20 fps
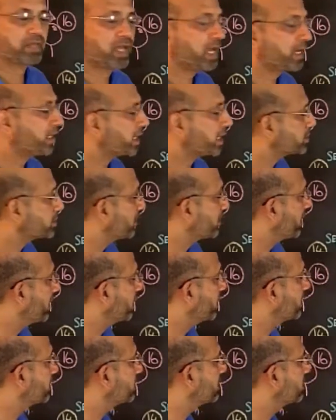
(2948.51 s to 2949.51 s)
That
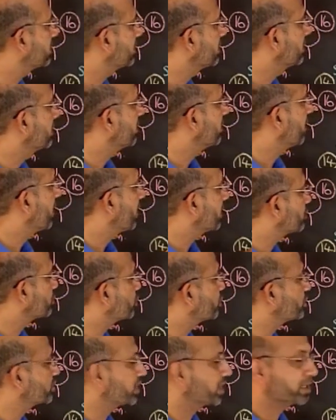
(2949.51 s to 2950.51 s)
explains
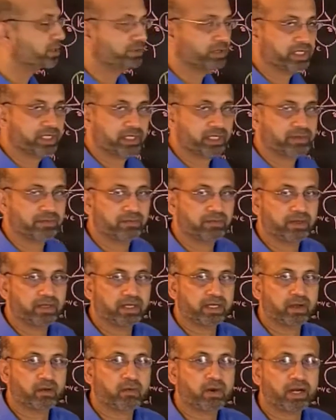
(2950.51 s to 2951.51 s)
associativity.
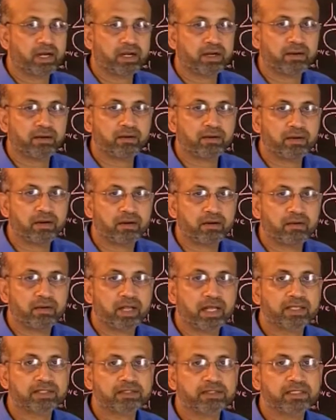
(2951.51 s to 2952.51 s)
Now what
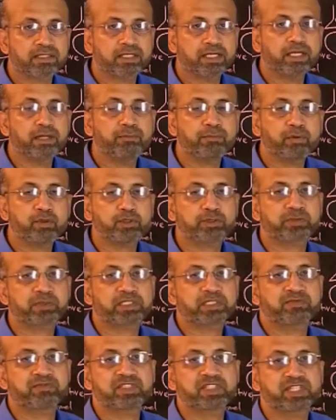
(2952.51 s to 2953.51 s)
does input
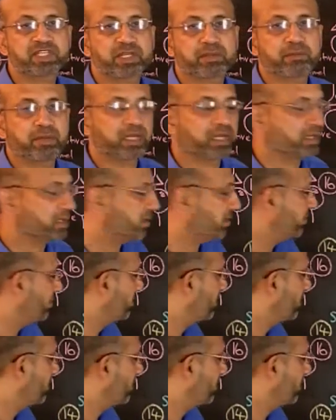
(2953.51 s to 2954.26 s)
specificity mean?